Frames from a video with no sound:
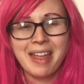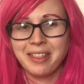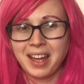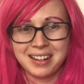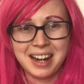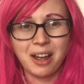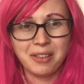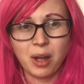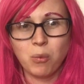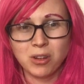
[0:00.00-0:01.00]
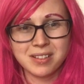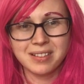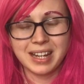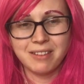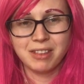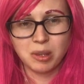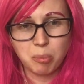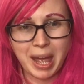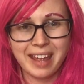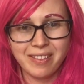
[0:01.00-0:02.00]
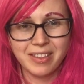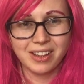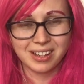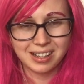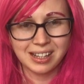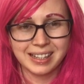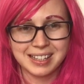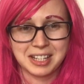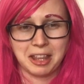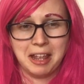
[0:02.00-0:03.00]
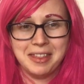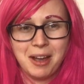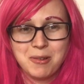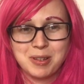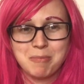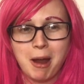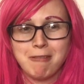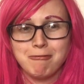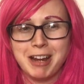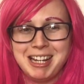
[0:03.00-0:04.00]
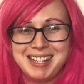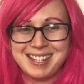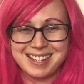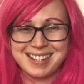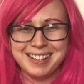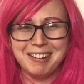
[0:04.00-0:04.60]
That wasn't even the pen that clicked then, that was my wrist.